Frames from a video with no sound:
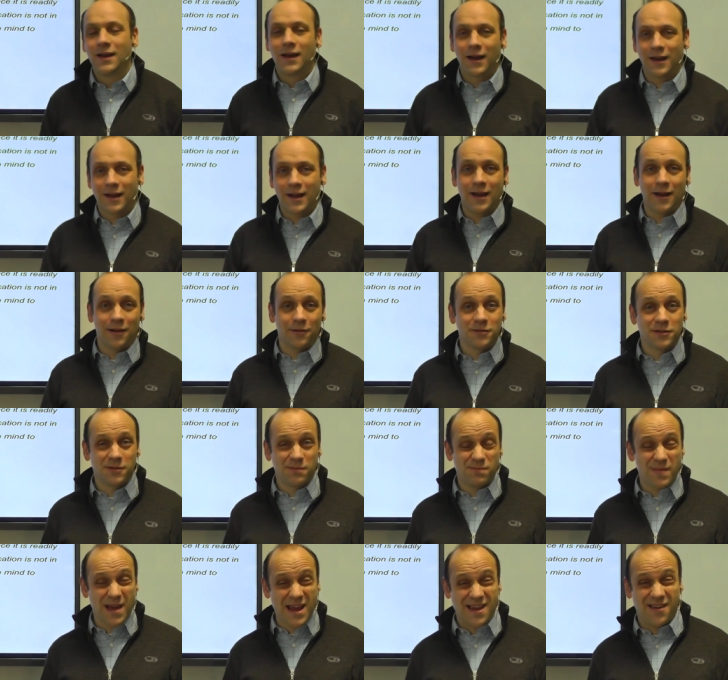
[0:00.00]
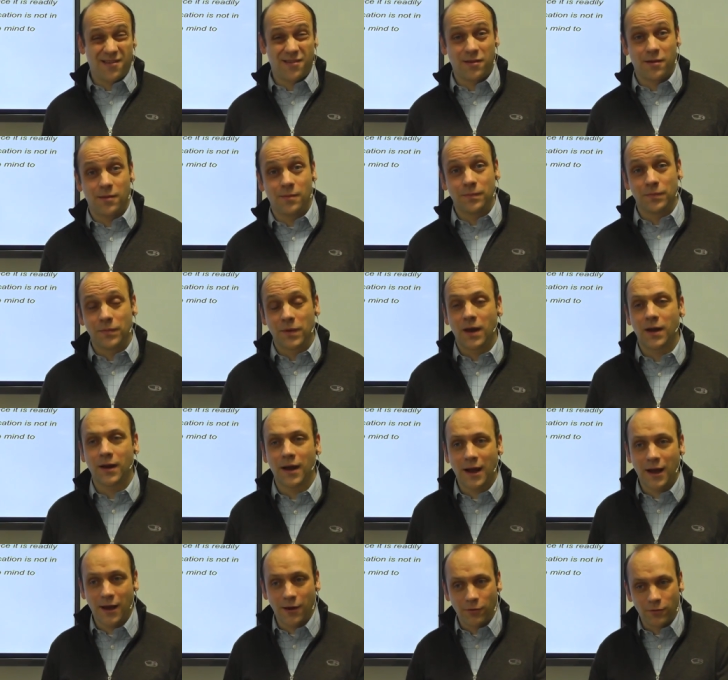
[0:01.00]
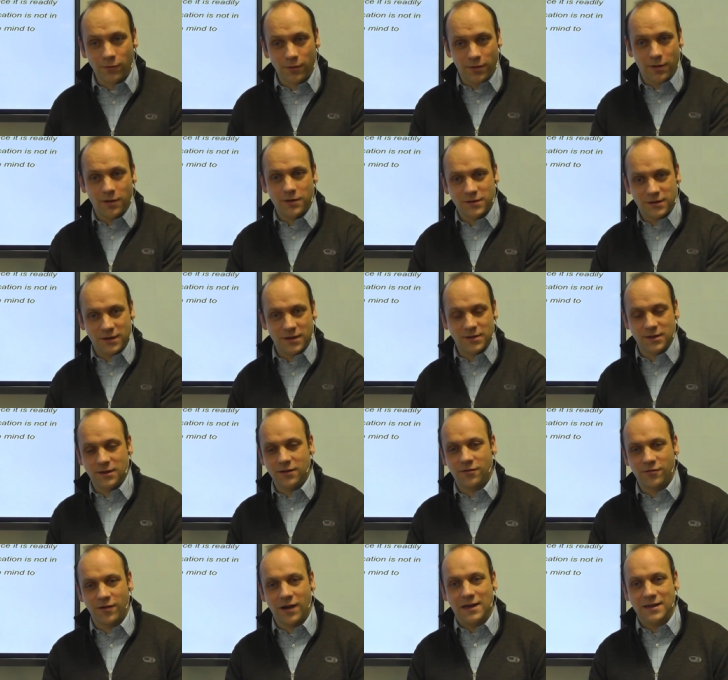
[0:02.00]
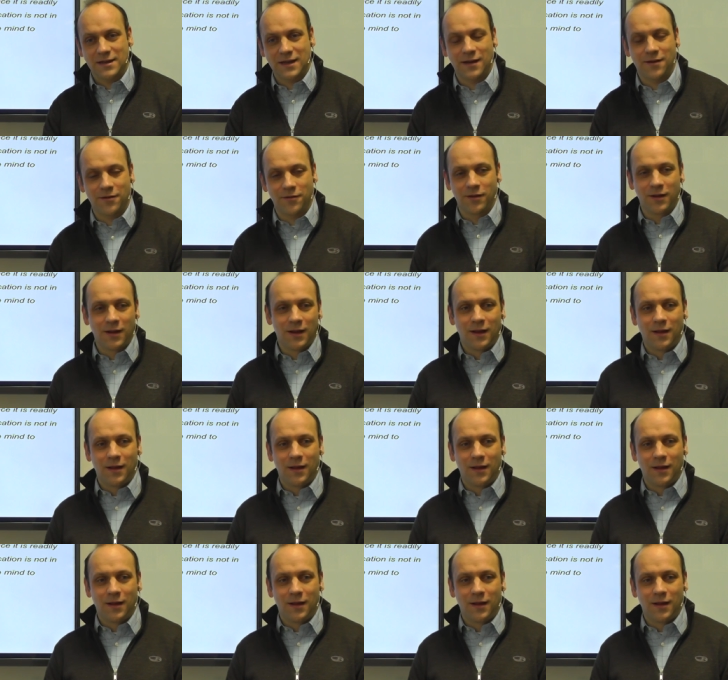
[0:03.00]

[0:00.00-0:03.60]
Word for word: and how to make them, and how all of those things interact, how